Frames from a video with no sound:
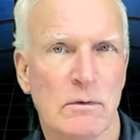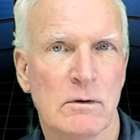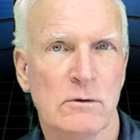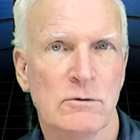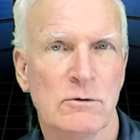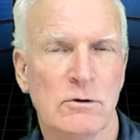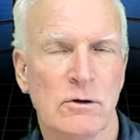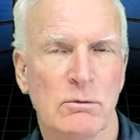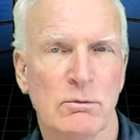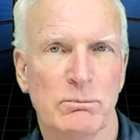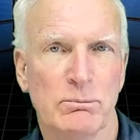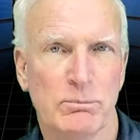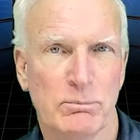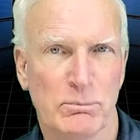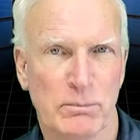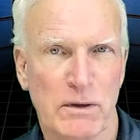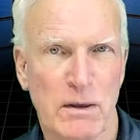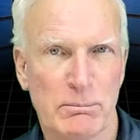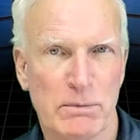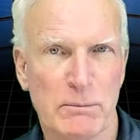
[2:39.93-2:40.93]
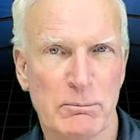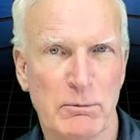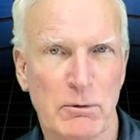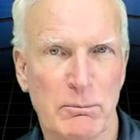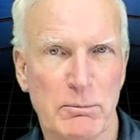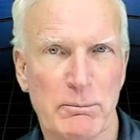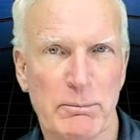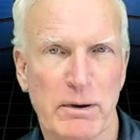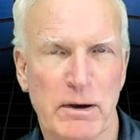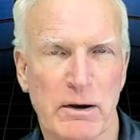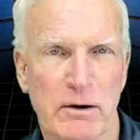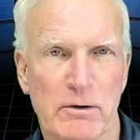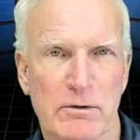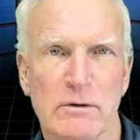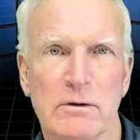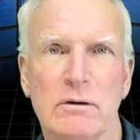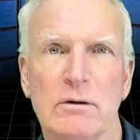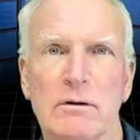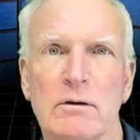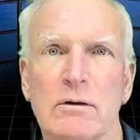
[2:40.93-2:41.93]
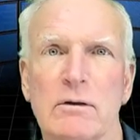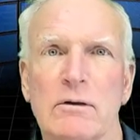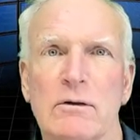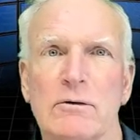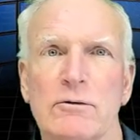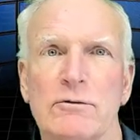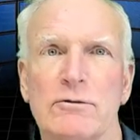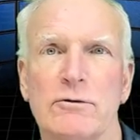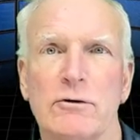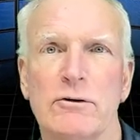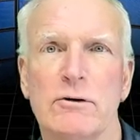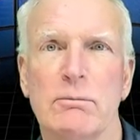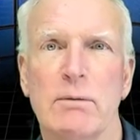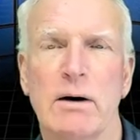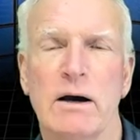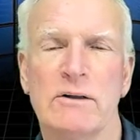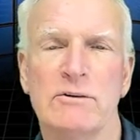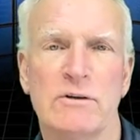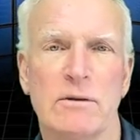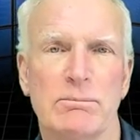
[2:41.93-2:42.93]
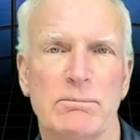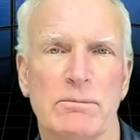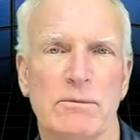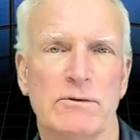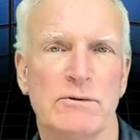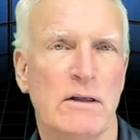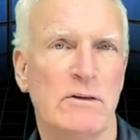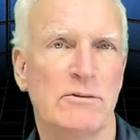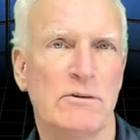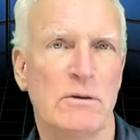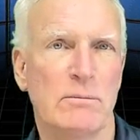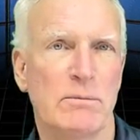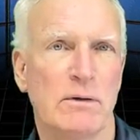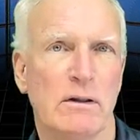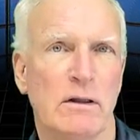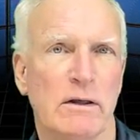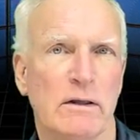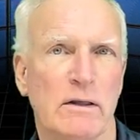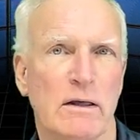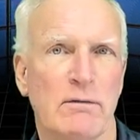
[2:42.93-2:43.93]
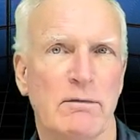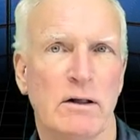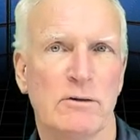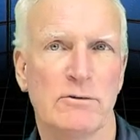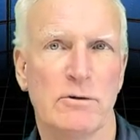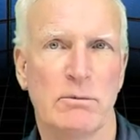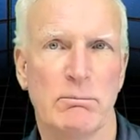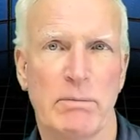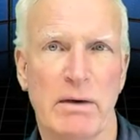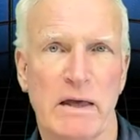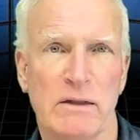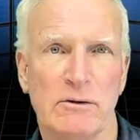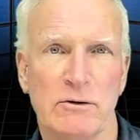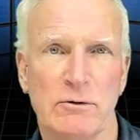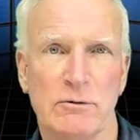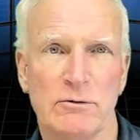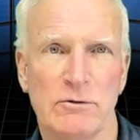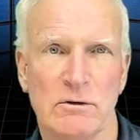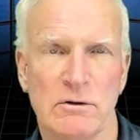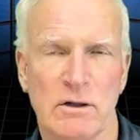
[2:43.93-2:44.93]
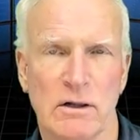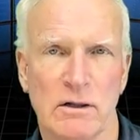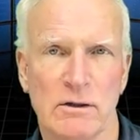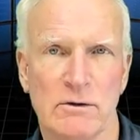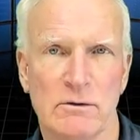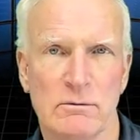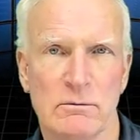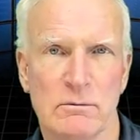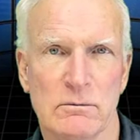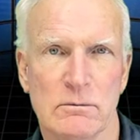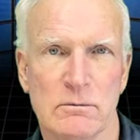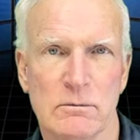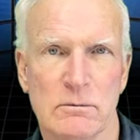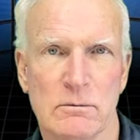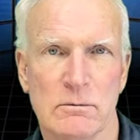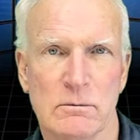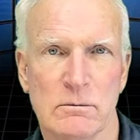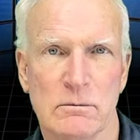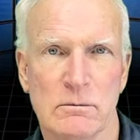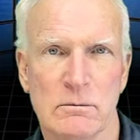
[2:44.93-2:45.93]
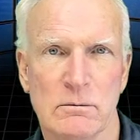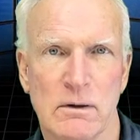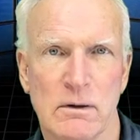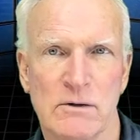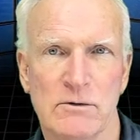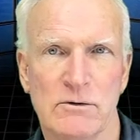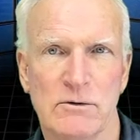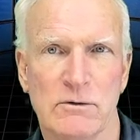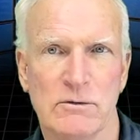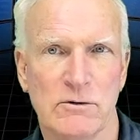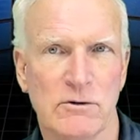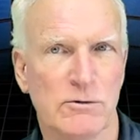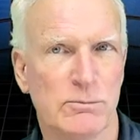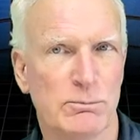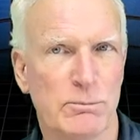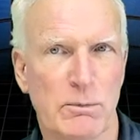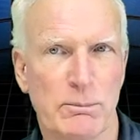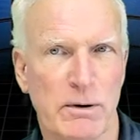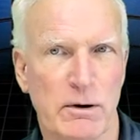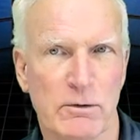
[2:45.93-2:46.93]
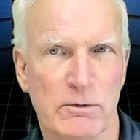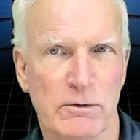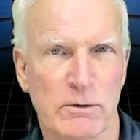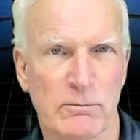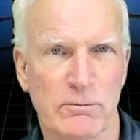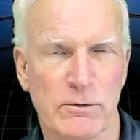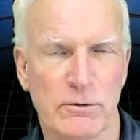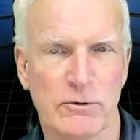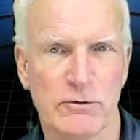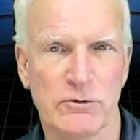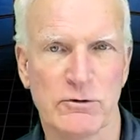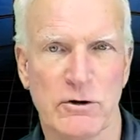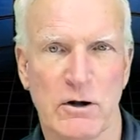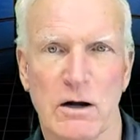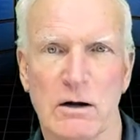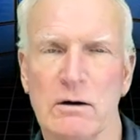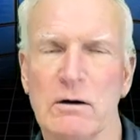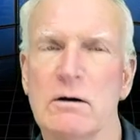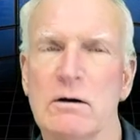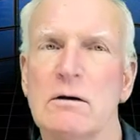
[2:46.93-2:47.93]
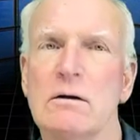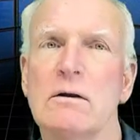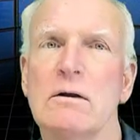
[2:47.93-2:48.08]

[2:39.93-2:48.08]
to get people prepared. So you might some, say something like, I've got some bad news to tell you, and just prepare them for the shock.